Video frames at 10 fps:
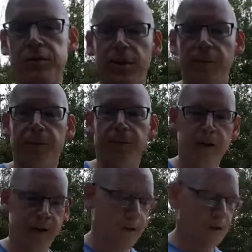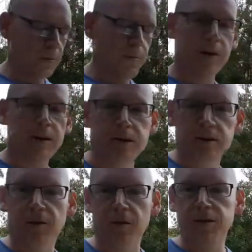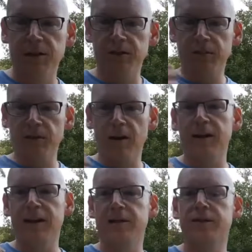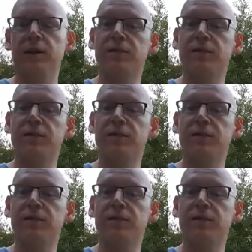So what this is for is if you've got a list